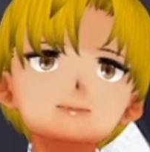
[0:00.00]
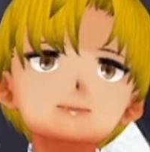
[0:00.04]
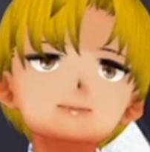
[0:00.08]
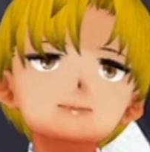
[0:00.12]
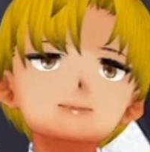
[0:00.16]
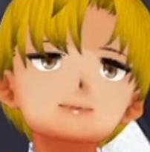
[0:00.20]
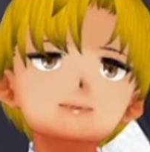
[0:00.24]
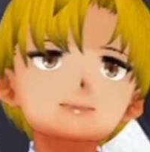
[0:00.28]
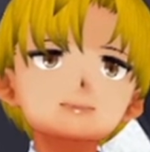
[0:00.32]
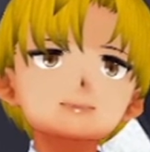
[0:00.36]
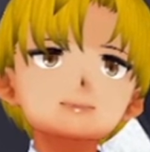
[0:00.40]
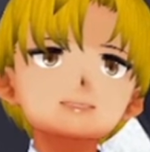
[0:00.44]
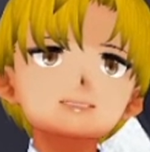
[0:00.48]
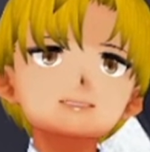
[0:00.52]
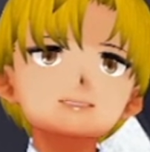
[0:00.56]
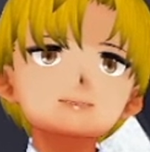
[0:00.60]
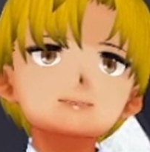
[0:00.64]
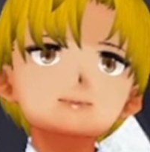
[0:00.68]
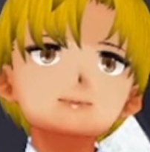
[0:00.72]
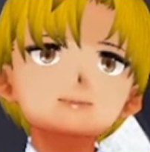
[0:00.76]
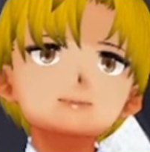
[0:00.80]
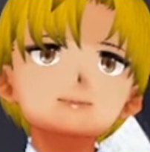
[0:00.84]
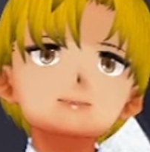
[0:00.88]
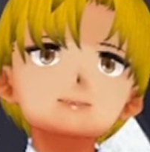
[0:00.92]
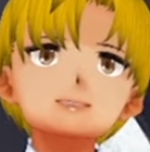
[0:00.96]
Sure.
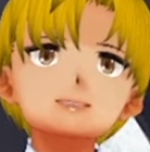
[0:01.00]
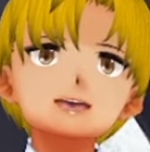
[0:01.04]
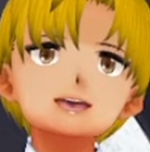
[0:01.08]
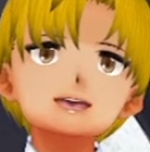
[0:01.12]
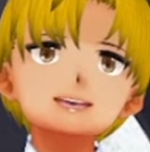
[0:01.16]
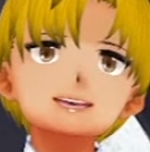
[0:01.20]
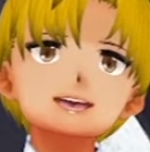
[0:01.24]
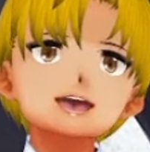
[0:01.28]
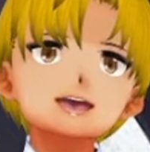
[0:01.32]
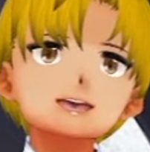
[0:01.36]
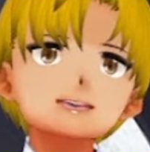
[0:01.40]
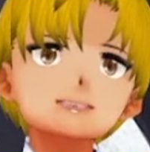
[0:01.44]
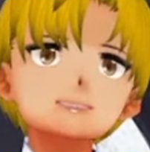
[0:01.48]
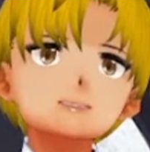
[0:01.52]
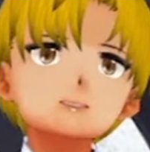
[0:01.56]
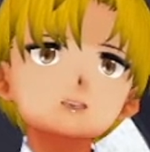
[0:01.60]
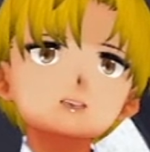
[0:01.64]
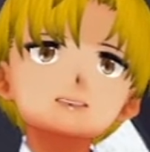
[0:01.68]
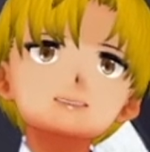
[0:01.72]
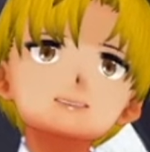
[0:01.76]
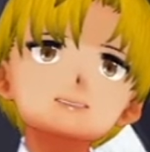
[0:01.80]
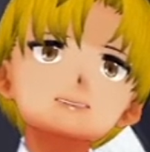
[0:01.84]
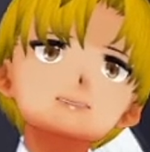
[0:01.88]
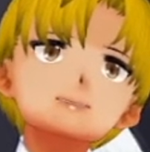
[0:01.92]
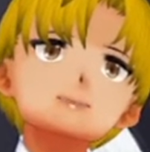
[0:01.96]
I can go with
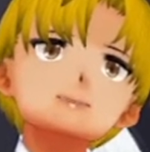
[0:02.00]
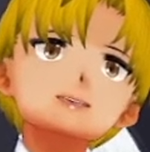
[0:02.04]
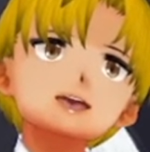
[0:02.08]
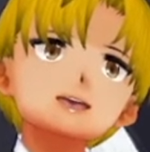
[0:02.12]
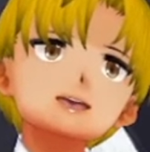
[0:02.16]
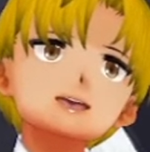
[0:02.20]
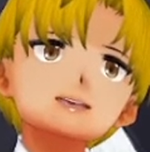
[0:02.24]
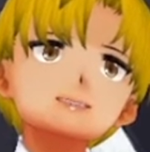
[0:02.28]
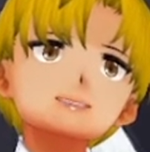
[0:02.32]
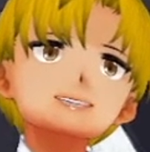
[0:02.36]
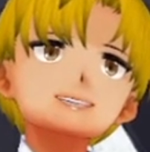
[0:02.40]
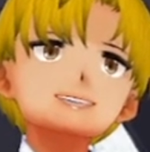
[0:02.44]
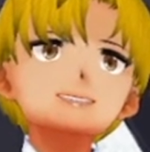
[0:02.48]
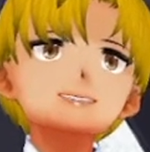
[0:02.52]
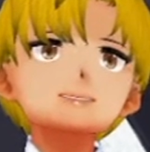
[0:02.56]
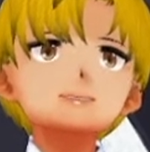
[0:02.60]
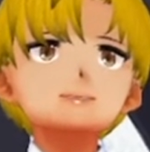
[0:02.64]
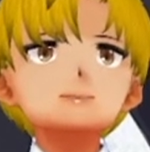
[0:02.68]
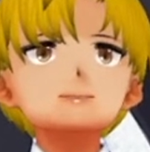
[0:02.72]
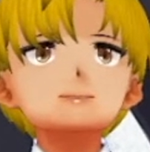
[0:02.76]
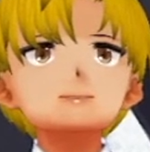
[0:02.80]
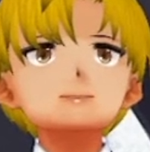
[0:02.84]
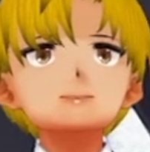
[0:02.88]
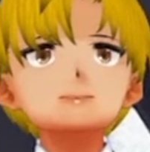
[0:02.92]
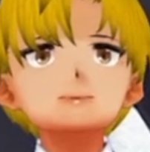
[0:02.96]
just Monica here.
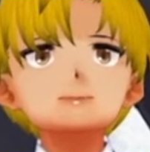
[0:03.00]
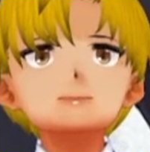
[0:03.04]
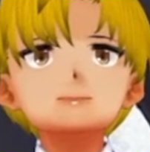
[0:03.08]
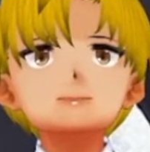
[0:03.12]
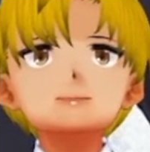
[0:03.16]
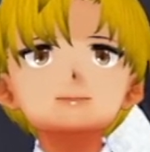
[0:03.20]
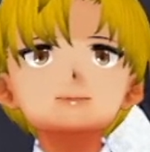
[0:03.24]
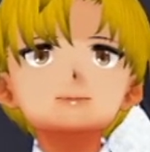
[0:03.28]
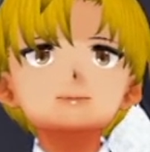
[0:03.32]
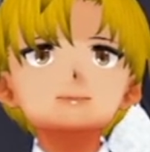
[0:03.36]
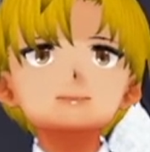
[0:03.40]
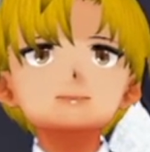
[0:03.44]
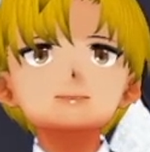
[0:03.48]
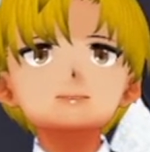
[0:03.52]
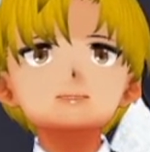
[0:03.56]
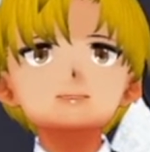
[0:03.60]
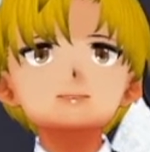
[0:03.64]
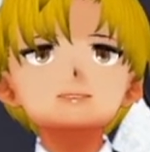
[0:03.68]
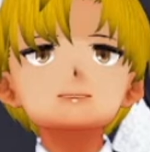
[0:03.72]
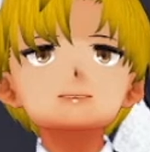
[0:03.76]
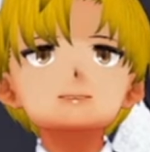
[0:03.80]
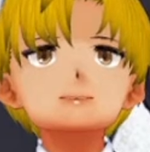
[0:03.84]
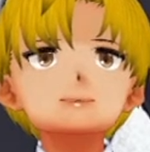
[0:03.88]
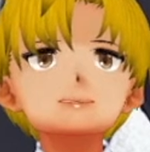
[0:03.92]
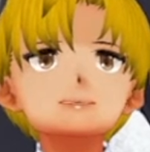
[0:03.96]
Why
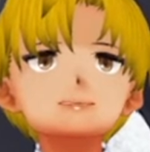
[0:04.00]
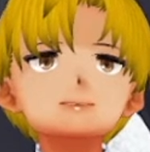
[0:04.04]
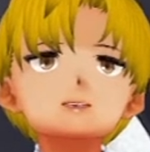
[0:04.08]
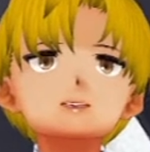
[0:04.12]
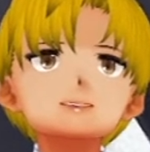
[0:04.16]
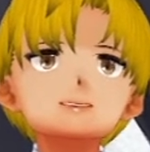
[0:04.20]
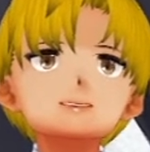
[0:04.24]
not just